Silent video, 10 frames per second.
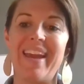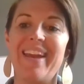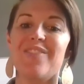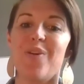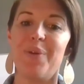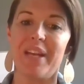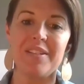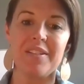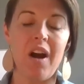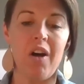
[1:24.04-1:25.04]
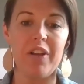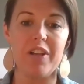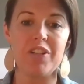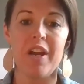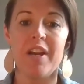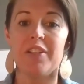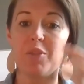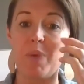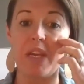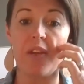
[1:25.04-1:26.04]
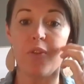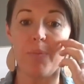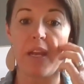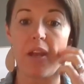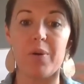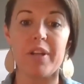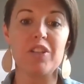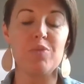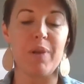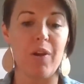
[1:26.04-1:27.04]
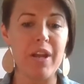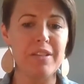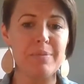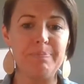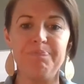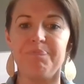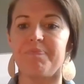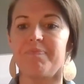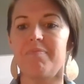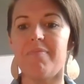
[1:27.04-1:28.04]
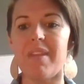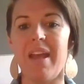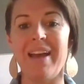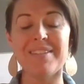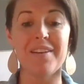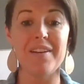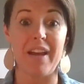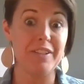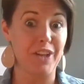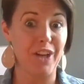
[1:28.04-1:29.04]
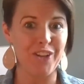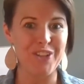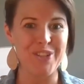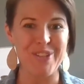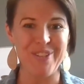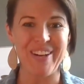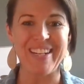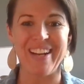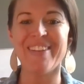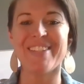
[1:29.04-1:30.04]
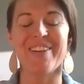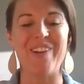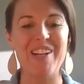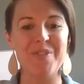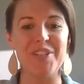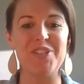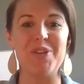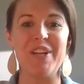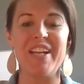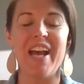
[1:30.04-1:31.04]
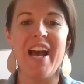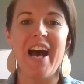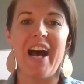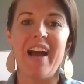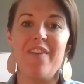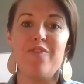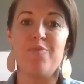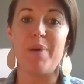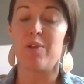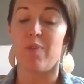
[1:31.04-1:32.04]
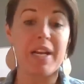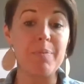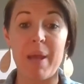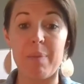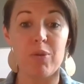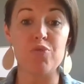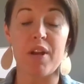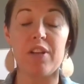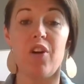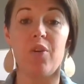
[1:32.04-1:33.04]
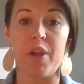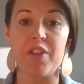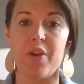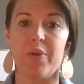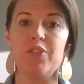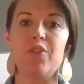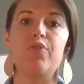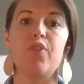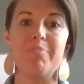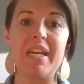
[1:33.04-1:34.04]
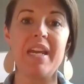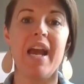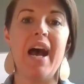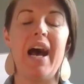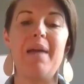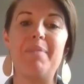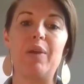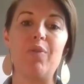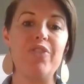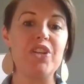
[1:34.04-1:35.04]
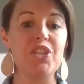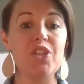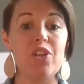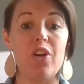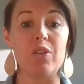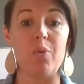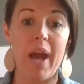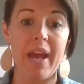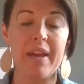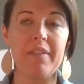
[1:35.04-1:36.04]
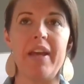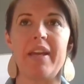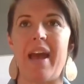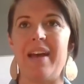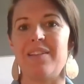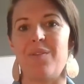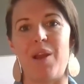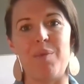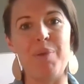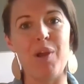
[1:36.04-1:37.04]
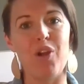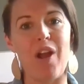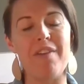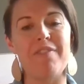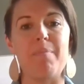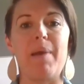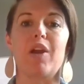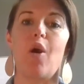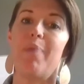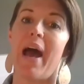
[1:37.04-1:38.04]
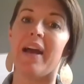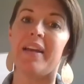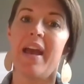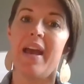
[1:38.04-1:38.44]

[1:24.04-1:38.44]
and going into college. Speaking from my own experience, as a college student right now, as a graduate student, I've been writing papers right along with you. And so for me, I make revisions along the way. Like as I write a paragraph, I might go back